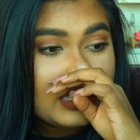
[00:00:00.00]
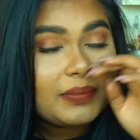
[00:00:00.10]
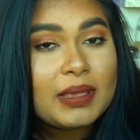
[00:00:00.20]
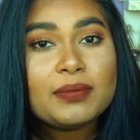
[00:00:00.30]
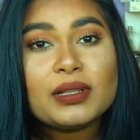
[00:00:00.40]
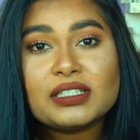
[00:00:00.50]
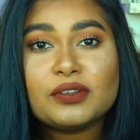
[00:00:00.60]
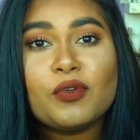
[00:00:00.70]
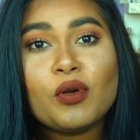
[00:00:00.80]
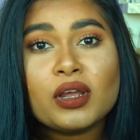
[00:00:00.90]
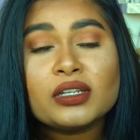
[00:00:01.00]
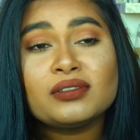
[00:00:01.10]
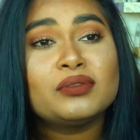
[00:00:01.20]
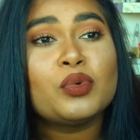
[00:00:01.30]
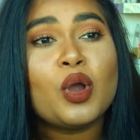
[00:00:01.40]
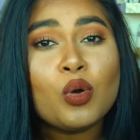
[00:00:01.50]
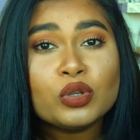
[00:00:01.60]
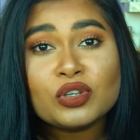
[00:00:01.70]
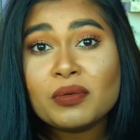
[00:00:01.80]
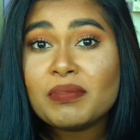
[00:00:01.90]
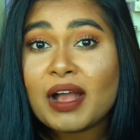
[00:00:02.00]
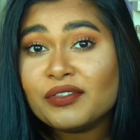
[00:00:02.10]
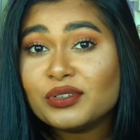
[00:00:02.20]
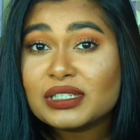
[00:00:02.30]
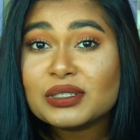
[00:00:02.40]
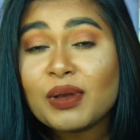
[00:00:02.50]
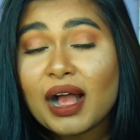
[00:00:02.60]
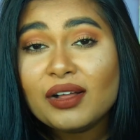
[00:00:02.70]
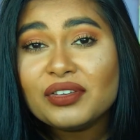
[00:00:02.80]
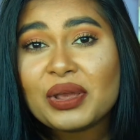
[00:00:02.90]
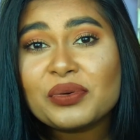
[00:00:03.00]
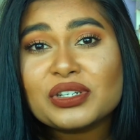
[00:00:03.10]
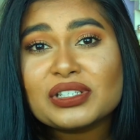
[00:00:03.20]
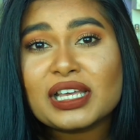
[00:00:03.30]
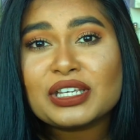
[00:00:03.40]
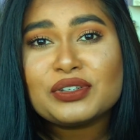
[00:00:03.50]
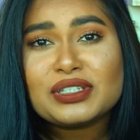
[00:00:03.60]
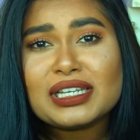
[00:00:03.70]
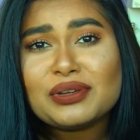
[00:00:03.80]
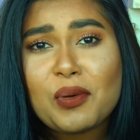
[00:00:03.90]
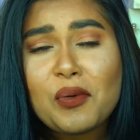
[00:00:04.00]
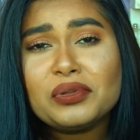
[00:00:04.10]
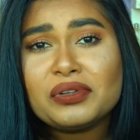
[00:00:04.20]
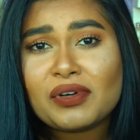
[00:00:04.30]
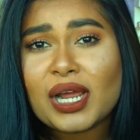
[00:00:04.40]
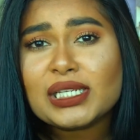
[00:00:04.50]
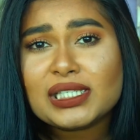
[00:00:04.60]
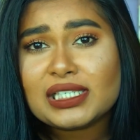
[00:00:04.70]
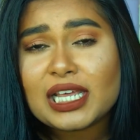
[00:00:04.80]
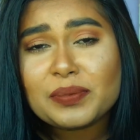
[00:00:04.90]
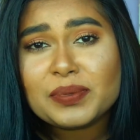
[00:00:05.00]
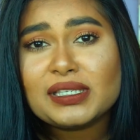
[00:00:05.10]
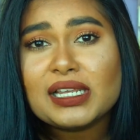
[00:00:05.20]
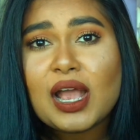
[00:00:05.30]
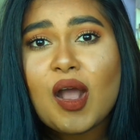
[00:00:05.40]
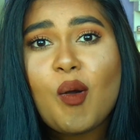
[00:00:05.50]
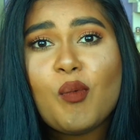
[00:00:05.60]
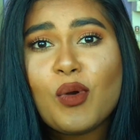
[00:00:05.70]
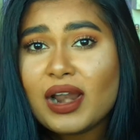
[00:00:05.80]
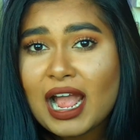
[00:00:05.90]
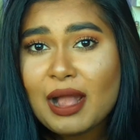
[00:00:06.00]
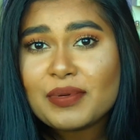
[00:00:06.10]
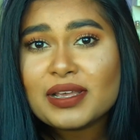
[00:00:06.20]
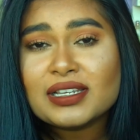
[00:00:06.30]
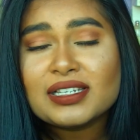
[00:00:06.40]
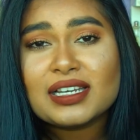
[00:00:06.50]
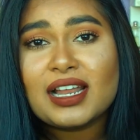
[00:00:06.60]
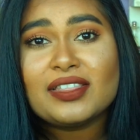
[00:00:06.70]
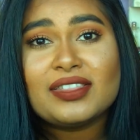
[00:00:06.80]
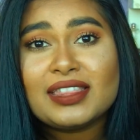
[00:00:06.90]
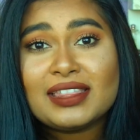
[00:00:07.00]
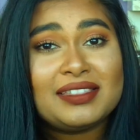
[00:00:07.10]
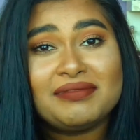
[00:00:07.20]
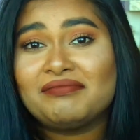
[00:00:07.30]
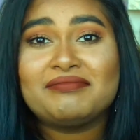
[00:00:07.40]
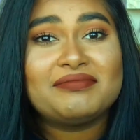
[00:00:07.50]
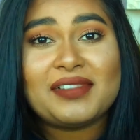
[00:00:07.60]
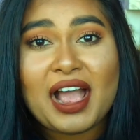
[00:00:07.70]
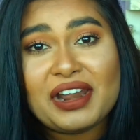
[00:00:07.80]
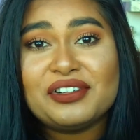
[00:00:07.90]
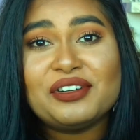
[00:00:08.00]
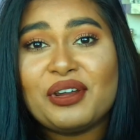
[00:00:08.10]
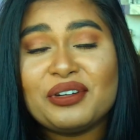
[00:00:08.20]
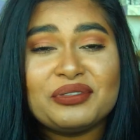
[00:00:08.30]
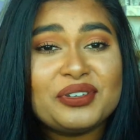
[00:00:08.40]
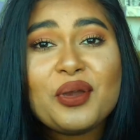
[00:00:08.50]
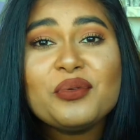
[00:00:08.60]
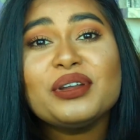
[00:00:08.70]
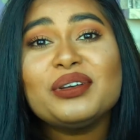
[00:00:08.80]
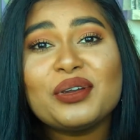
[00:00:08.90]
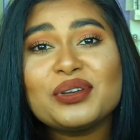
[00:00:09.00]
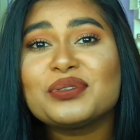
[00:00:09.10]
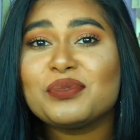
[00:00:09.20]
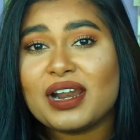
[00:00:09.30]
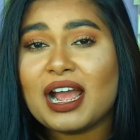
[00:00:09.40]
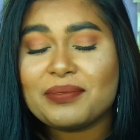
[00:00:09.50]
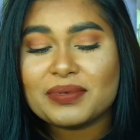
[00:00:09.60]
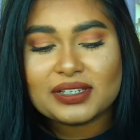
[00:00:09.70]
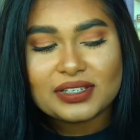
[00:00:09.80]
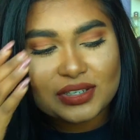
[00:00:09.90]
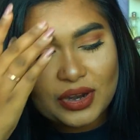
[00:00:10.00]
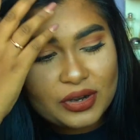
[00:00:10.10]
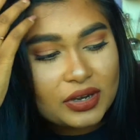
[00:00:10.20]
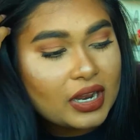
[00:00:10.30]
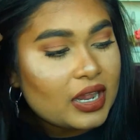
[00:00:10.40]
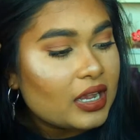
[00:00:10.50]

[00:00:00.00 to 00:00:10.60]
the people at Sephora were also baffled as well. They were just like, you did all the right steps. What happened? I don't know. No one knows what happened. So